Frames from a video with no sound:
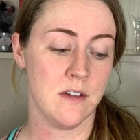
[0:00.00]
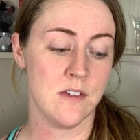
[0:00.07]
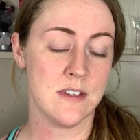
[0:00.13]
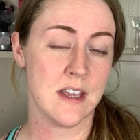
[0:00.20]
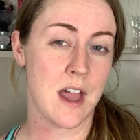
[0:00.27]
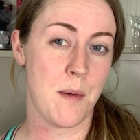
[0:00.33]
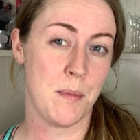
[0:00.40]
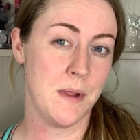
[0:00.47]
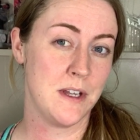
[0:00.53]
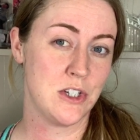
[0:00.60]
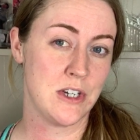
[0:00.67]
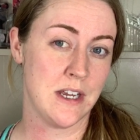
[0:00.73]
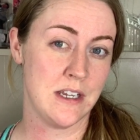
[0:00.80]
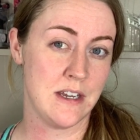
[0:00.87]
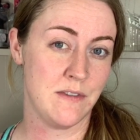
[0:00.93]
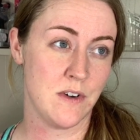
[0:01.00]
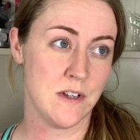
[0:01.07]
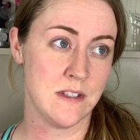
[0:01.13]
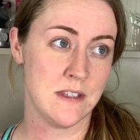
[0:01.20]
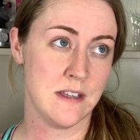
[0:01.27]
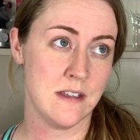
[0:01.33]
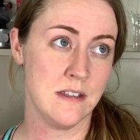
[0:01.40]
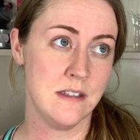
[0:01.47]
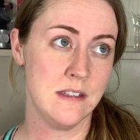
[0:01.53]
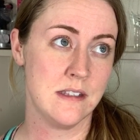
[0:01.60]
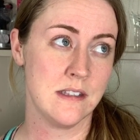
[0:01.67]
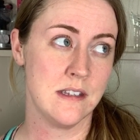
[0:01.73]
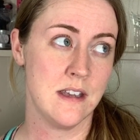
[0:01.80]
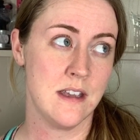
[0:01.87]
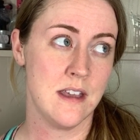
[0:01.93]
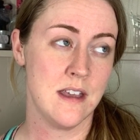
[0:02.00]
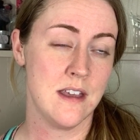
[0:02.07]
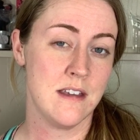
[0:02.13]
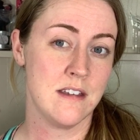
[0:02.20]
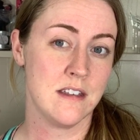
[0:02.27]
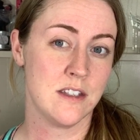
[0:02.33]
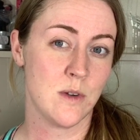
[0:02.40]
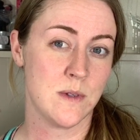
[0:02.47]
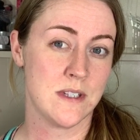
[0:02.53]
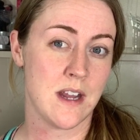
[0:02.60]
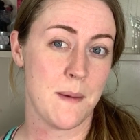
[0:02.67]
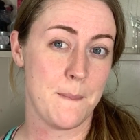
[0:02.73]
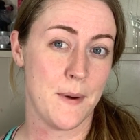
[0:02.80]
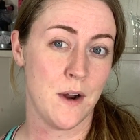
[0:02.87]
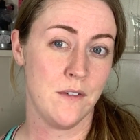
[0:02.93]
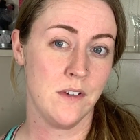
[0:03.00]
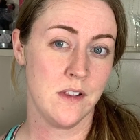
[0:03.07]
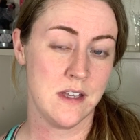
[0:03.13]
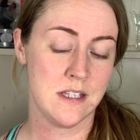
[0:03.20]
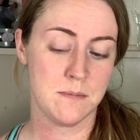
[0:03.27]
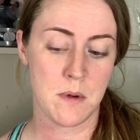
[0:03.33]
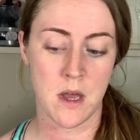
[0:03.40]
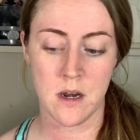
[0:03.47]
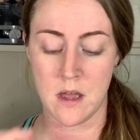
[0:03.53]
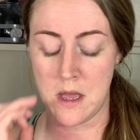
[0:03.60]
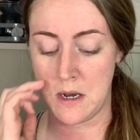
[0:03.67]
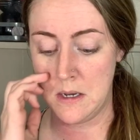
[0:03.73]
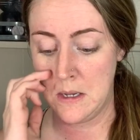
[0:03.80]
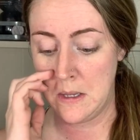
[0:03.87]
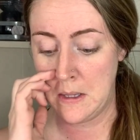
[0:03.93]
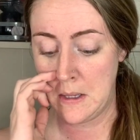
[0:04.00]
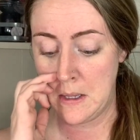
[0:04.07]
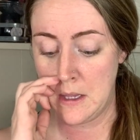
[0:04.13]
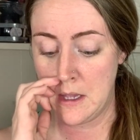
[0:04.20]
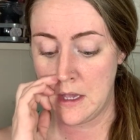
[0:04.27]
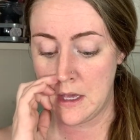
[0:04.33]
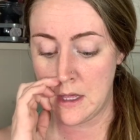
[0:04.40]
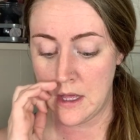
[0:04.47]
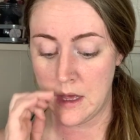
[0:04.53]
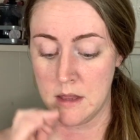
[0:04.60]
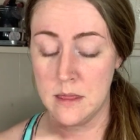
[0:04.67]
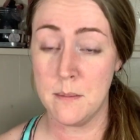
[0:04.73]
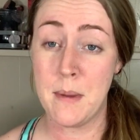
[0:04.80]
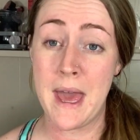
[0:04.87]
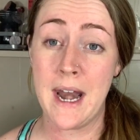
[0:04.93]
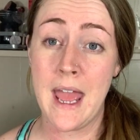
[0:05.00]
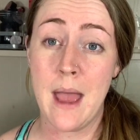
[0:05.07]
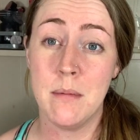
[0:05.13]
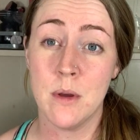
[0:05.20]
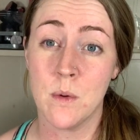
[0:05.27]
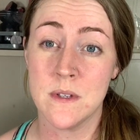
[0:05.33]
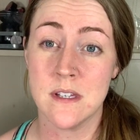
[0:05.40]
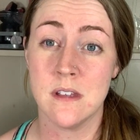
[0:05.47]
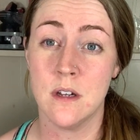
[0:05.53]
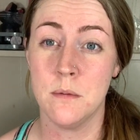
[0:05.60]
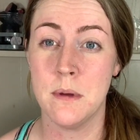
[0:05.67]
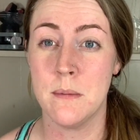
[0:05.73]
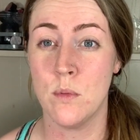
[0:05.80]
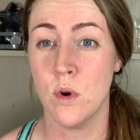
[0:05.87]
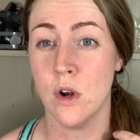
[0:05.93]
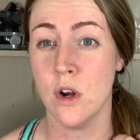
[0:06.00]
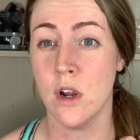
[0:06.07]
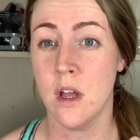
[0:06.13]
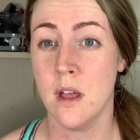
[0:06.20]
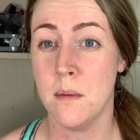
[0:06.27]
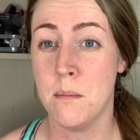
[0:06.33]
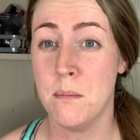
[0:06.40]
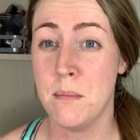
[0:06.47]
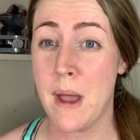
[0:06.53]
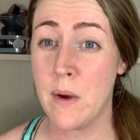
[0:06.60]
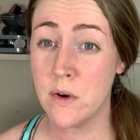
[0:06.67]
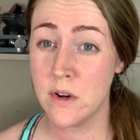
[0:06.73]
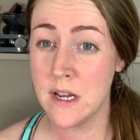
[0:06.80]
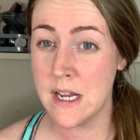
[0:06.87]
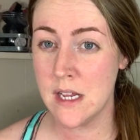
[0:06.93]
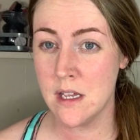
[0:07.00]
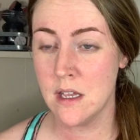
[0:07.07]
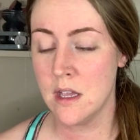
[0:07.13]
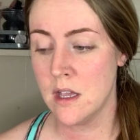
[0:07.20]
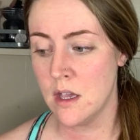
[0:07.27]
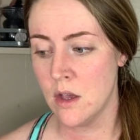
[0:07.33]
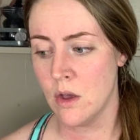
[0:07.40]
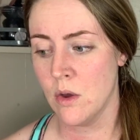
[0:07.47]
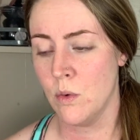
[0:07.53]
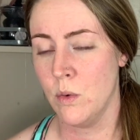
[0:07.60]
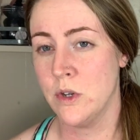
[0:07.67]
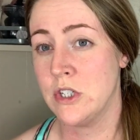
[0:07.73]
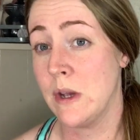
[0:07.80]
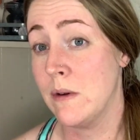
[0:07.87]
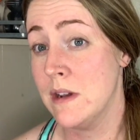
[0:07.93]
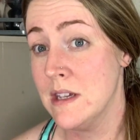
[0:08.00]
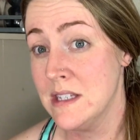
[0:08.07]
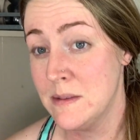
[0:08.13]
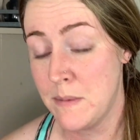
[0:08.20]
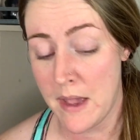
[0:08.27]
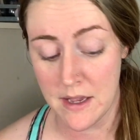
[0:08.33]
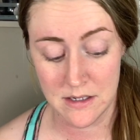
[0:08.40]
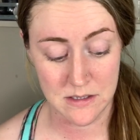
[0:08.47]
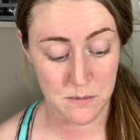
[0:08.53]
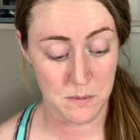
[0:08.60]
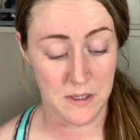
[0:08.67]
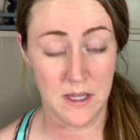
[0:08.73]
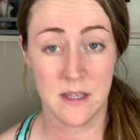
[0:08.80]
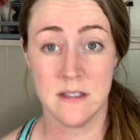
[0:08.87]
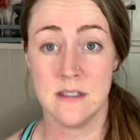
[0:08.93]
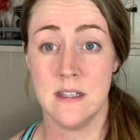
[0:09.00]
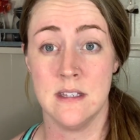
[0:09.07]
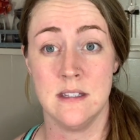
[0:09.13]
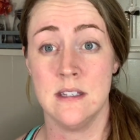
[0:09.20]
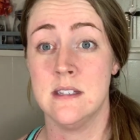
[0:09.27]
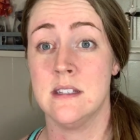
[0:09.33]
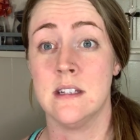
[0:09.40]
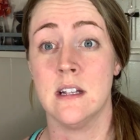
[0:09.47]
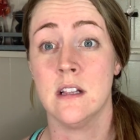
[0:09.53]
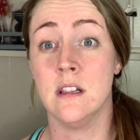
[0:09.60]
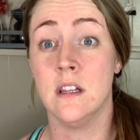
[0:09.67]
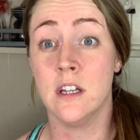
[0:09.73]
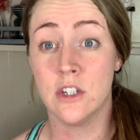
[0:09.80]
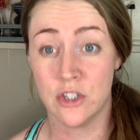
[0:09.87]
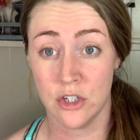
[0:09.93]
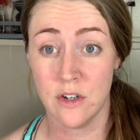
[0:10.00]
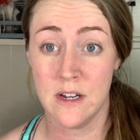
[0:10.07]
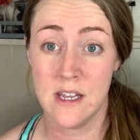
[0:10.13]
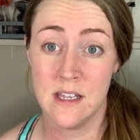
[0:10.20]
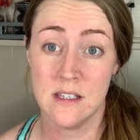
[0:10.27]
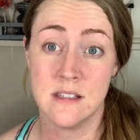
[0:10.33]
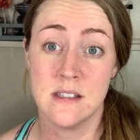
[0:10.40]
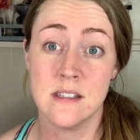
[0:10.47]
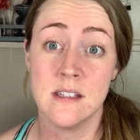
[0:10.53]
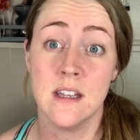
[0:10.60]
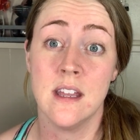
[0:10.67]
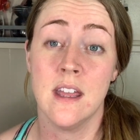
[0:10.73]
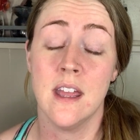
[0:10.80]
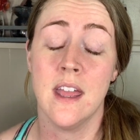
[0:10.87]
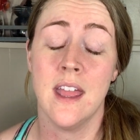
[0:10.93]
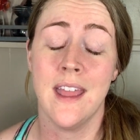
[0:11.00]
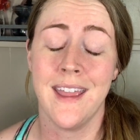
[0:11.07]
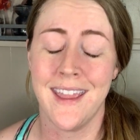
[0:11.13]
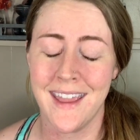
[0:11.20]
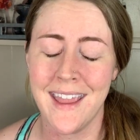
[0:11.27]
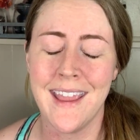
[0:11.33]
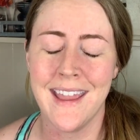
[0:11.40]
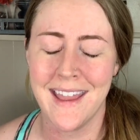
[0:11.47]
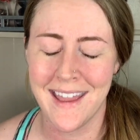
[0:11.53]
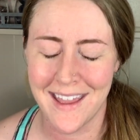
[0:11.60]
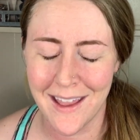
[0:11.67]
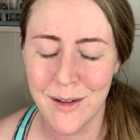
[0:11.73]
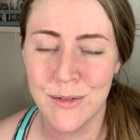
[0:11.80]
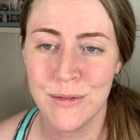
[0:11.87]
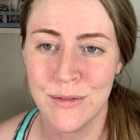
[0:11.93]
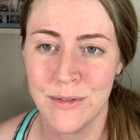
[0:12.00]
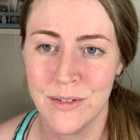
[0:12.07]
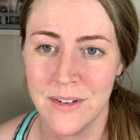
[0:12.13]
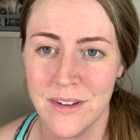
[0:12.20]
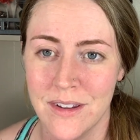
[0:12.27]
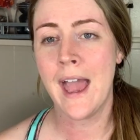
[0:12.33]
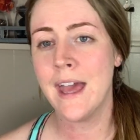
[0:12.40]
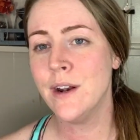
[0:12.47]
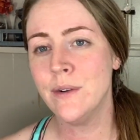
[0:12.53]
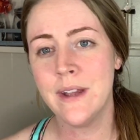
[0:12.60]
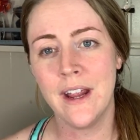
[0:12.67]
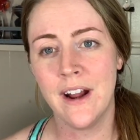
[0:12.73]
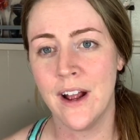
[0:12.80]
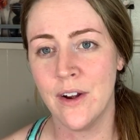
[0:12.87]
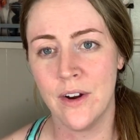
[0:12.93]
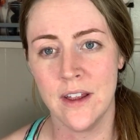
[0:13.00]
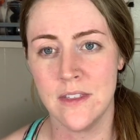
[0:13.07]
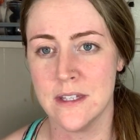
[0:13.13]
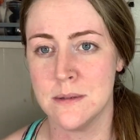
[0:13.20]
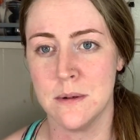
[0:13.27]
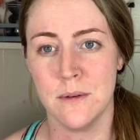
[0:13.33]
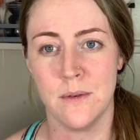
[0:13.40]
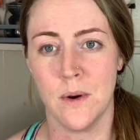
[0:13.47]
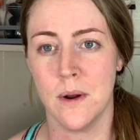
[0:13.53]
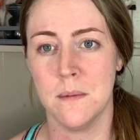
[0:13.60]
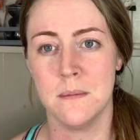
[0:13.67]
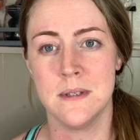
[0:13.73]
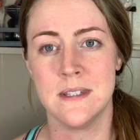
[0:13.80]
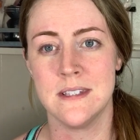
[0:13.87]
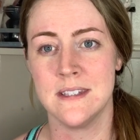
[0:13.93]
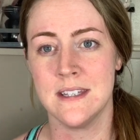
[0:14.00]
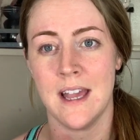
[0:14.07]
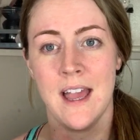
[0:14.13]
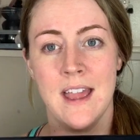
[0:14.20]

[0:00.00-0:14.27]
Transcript: There's a couple of shade differences, so it's not perfectly spot on. The Bad Habit was a little bit more powdery, which I would expect because this is luxurious AF. I don't care how great this performs.